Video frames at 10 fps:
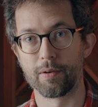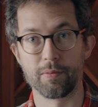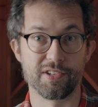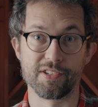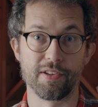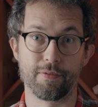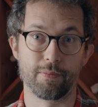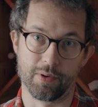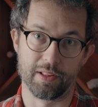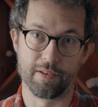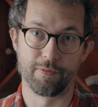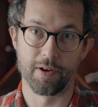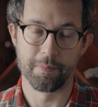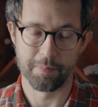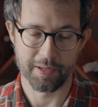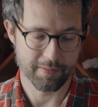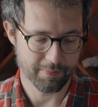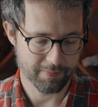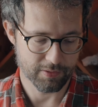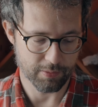of it, which is a really fun bit,
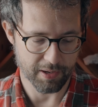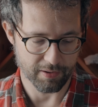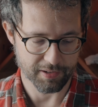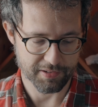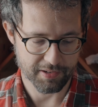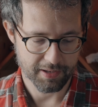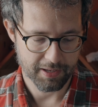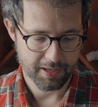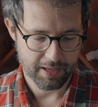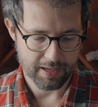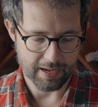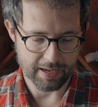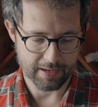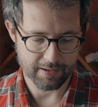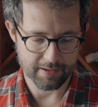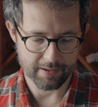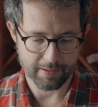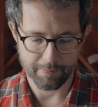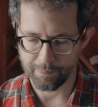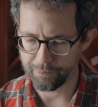to be honest. And
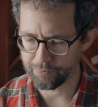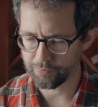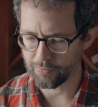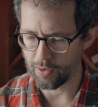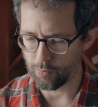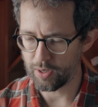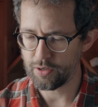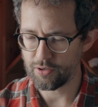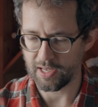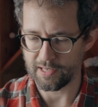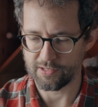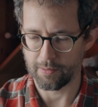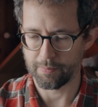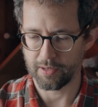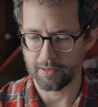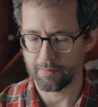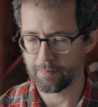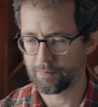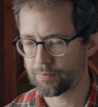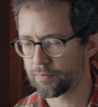when you taste something,
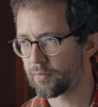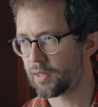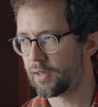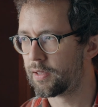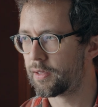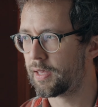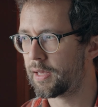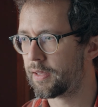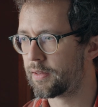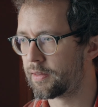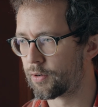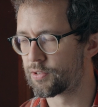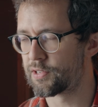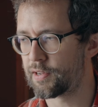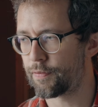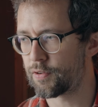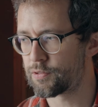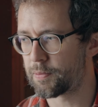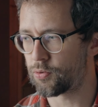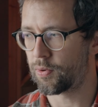there's a
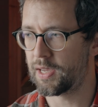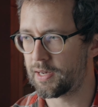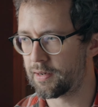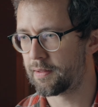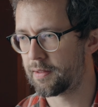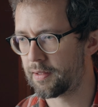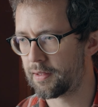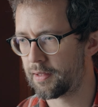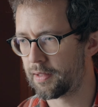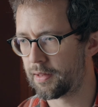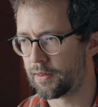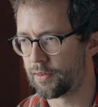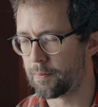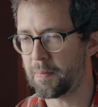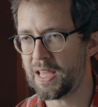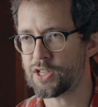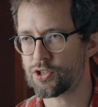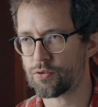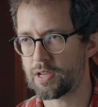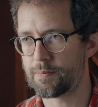difference between the
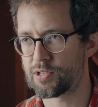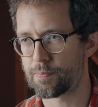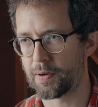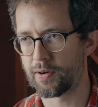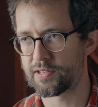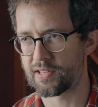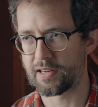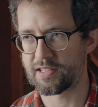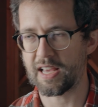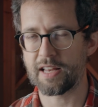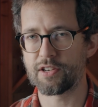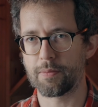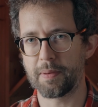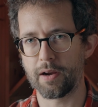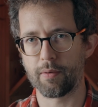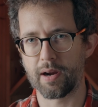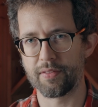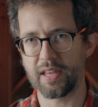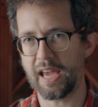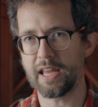mainstream spirits that tend to be
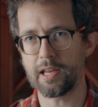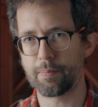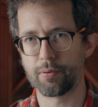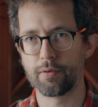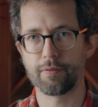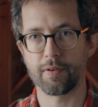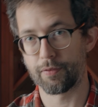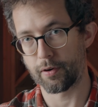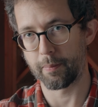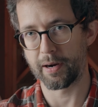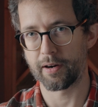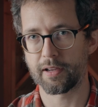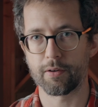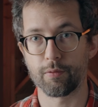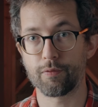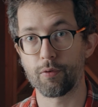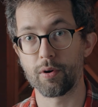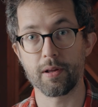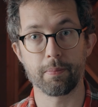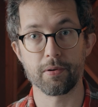around the 80 proof if you're American, or
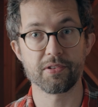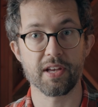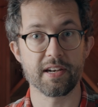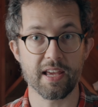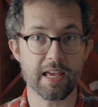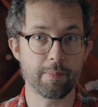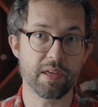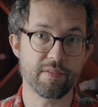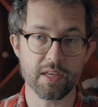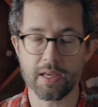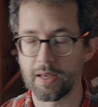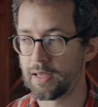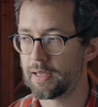40% ABV,